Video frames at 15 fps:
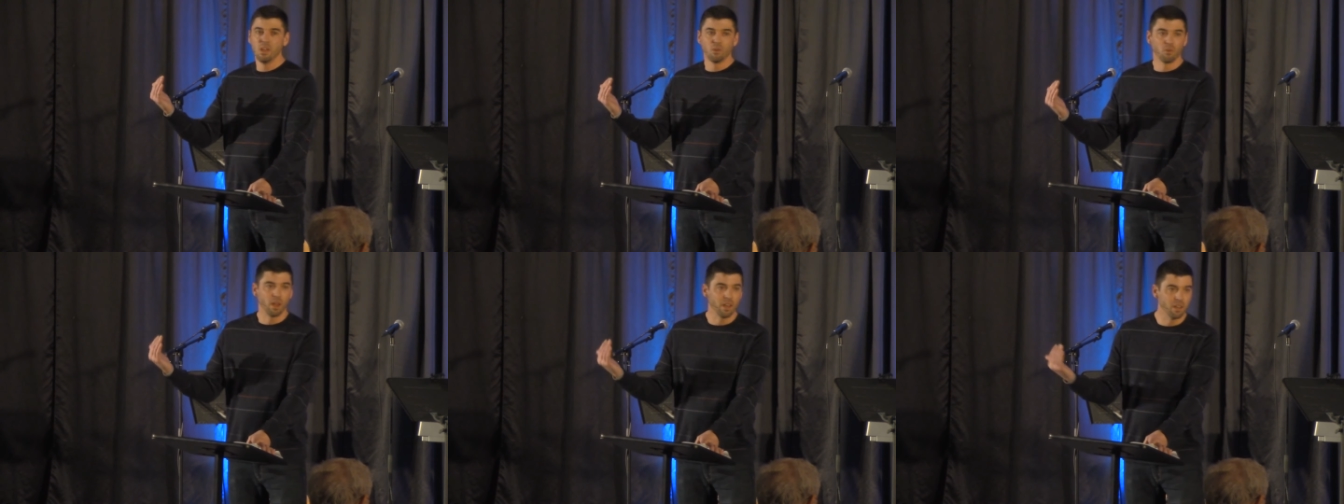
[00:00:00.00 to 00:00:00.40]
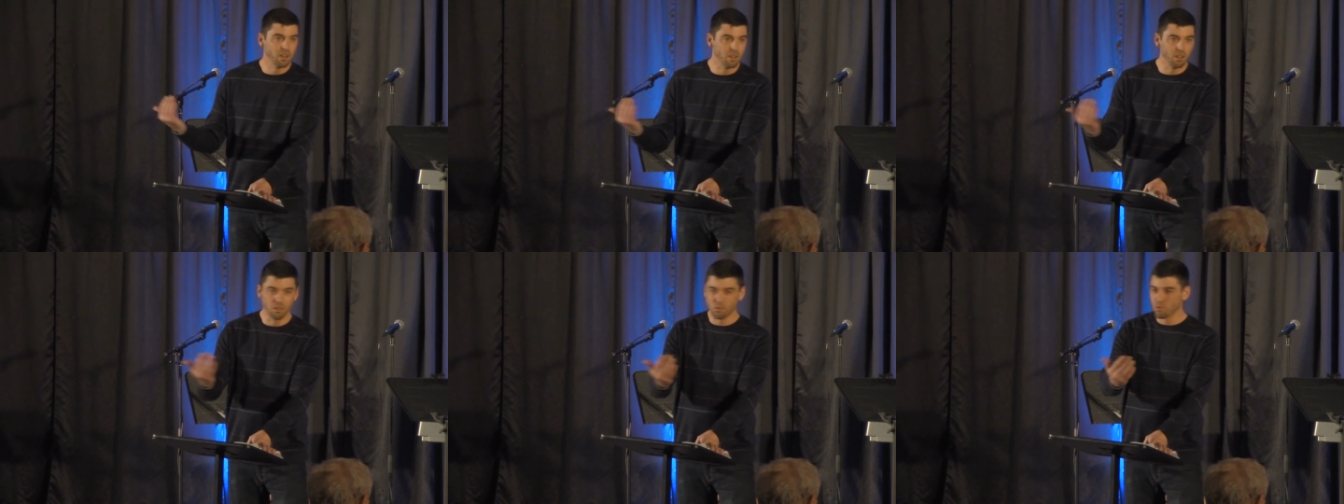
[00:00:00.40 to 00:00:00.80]
right in
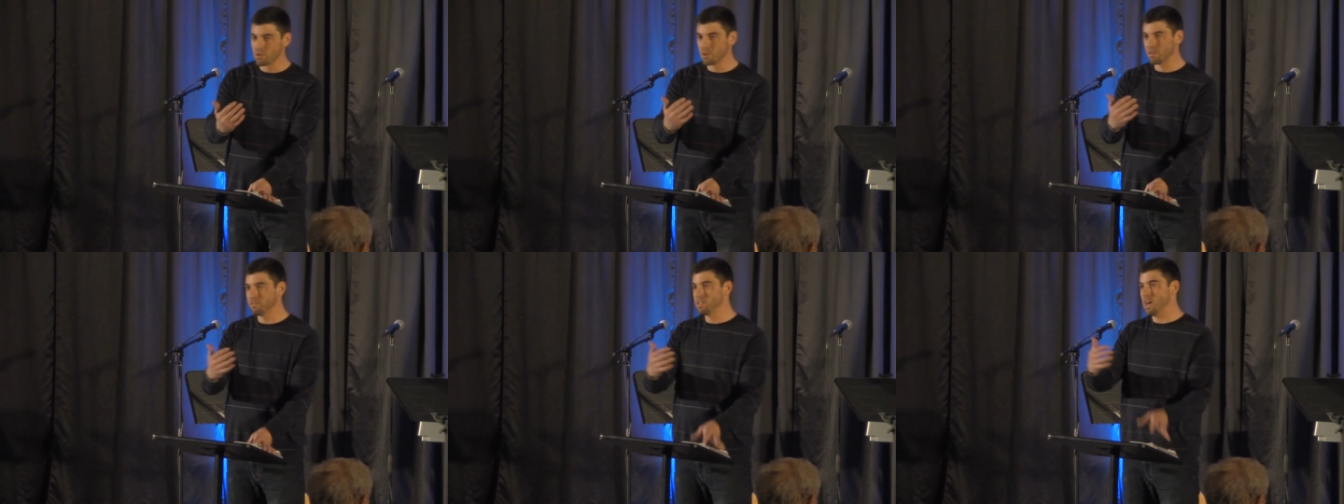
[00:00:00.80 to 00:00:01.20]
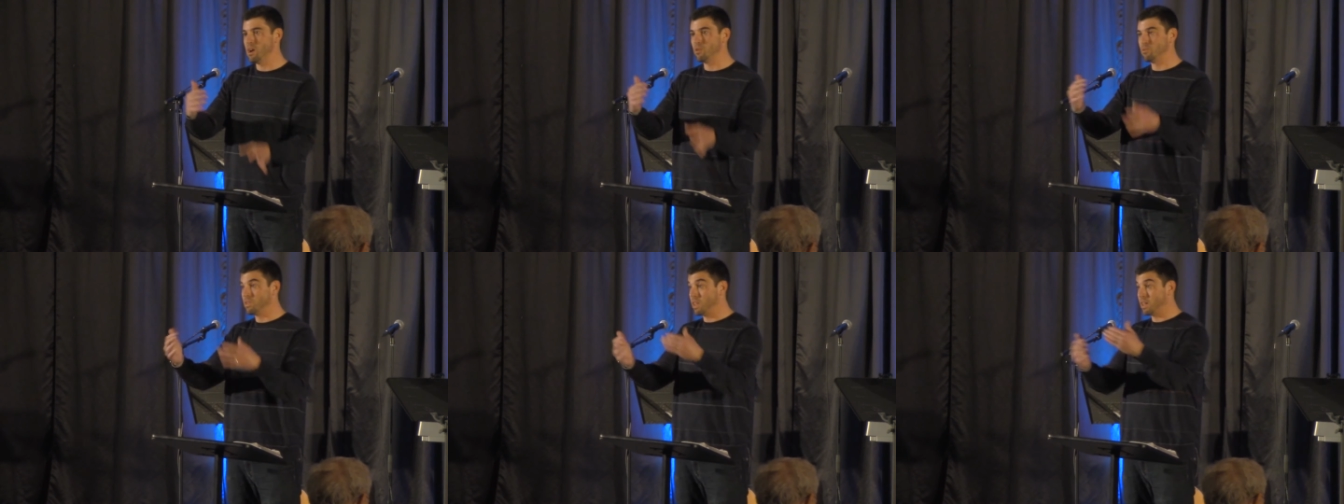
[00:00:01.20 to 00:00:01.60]
a corner of
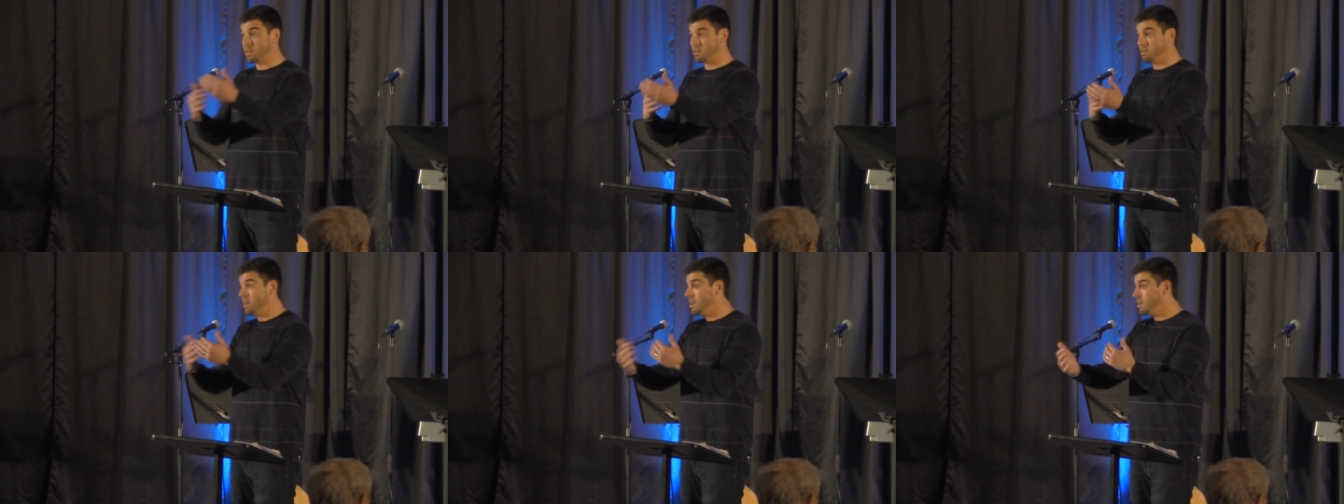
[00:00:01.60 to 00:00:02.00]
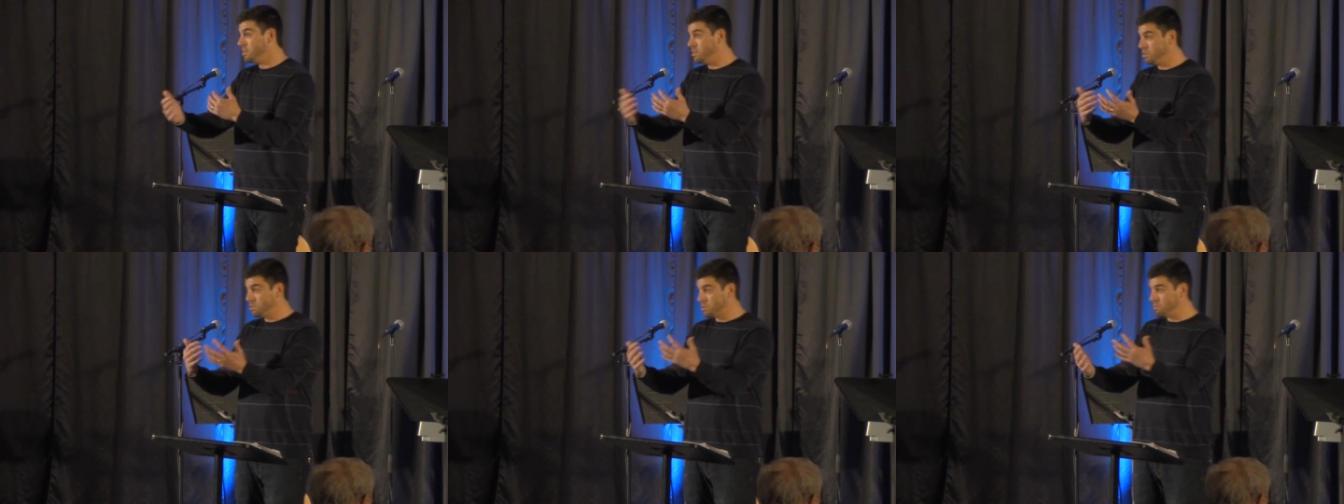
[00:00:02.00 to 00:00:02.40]
town where they could
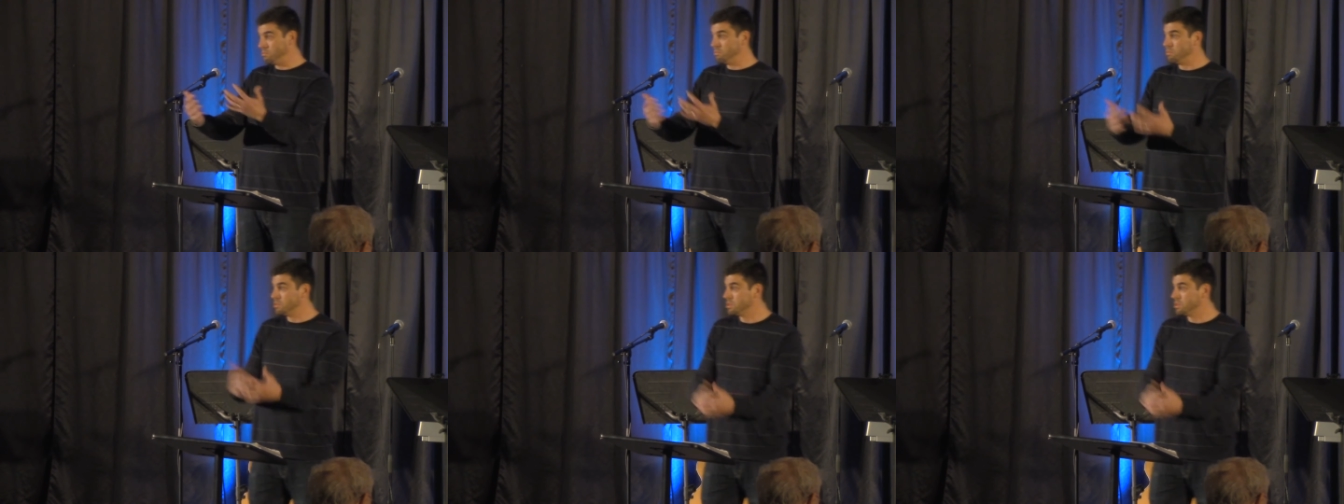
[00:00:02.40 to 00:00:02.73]
do some,